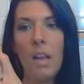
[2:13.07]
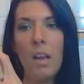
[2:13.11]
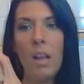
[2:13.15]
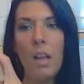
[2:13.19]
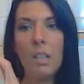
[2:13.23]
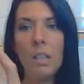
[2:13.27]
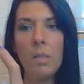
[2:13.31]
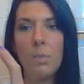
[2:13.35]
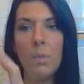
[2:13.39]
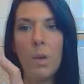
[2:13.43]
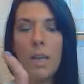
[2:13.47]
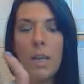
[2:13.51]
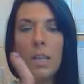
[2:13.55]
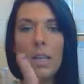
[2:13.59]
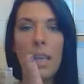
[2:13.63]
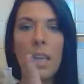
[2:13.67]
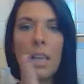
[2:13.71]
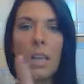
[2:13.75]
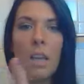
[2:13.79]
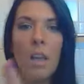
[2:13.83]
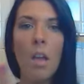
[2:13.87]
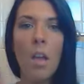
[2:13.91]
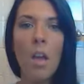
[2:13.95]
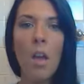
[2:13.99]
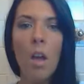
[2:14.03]
And I'll spray
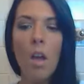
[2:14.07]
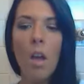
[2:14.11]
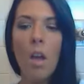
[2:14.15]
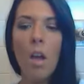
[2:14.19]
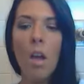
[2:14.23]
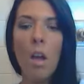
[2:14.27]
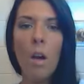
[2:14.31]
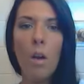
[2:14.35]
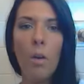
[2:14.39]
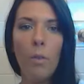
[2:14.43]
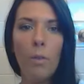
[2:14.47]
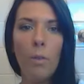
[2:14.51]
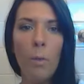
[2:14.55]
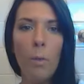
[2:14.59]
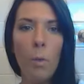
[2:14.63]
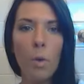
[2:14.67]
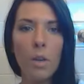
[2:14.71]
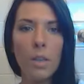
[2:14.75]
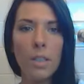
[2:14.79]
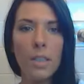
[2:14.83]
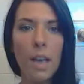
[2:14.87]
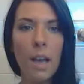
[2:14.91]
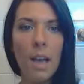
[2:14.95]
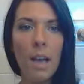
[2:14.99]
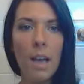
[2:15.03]
like
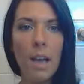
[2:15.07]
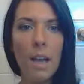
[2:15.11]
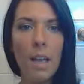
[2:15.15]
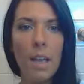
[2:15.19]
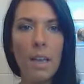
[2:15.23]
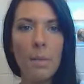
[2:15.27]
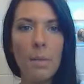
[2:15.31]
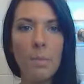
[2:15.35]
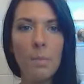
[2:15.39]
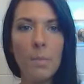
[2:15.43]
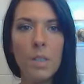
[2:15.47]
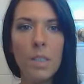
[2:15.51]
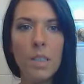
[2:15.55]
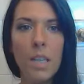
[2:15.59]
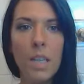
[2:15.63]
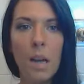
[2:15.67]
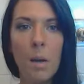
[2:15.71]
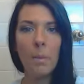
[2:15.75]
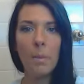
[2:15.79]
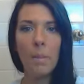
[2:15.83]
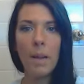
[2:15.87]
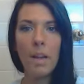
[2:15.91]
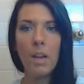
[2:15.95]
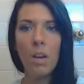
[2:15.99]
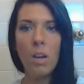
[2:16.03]
4 times
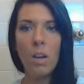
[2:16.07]
down my